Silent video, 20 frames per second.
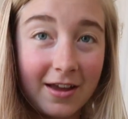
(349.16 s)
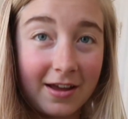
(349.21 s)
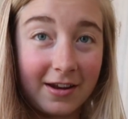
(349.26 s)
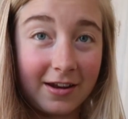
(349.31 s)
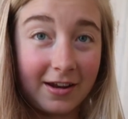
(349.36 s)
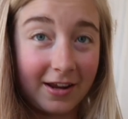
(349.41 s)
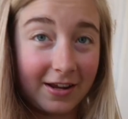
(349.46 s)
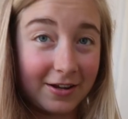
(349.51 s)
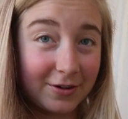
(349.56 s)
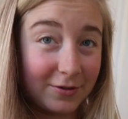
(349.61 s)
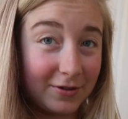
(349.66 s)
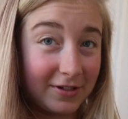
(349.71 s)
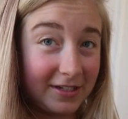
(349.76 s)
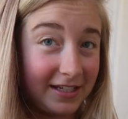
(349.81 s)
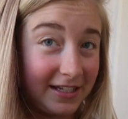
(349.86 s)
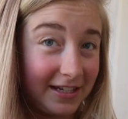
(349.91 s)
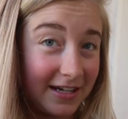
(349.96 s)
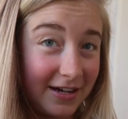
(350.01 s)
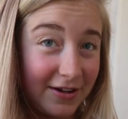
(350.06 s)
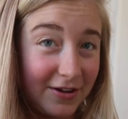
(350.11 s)
And I can
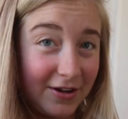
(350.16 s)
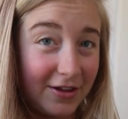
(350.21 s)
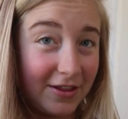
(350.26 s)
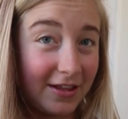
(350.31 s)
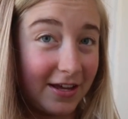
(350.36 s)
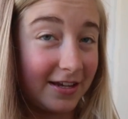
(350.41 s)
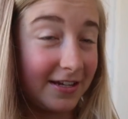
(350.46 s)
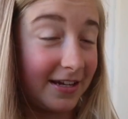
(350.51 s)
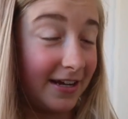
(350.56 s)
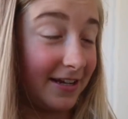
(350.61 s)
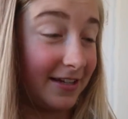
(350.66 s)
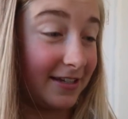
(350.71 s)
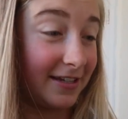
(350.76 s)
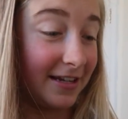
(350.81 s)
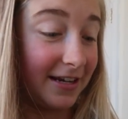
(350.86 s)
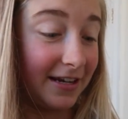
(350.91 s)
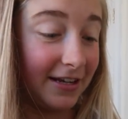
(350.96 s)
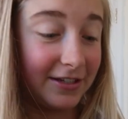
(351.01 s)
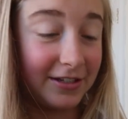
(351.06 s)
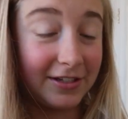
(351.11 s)
honestly tell you that
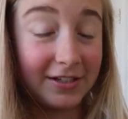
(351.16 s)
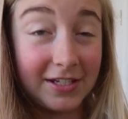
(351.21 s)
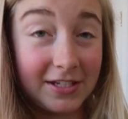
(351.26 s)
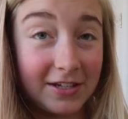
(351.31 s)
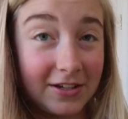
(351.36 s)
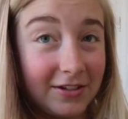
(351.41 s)
tastes at least as